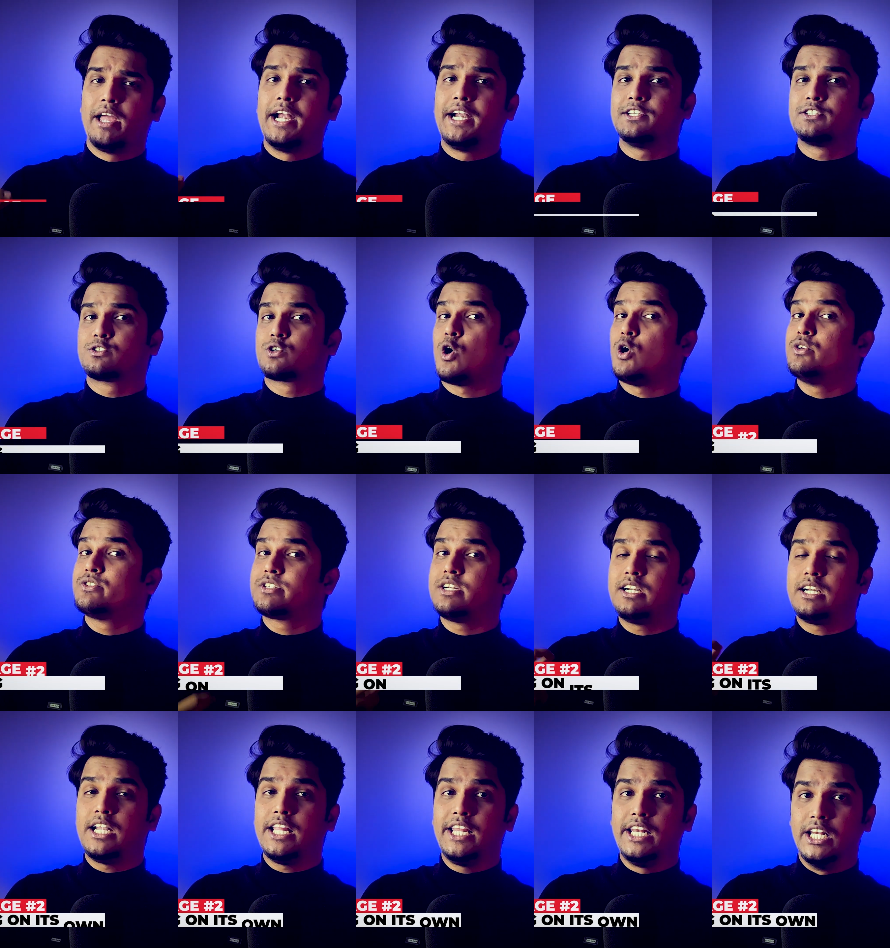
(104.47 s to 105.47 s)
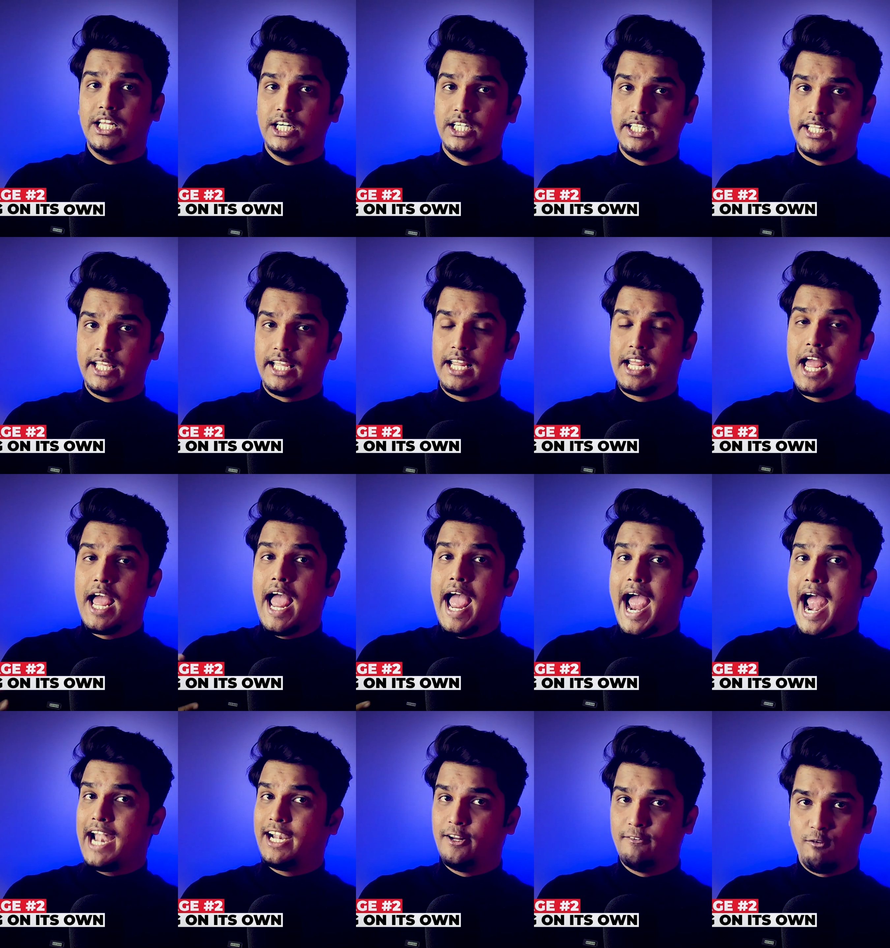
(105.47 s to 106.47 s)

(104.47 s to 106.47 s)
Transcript: it is constantly learning and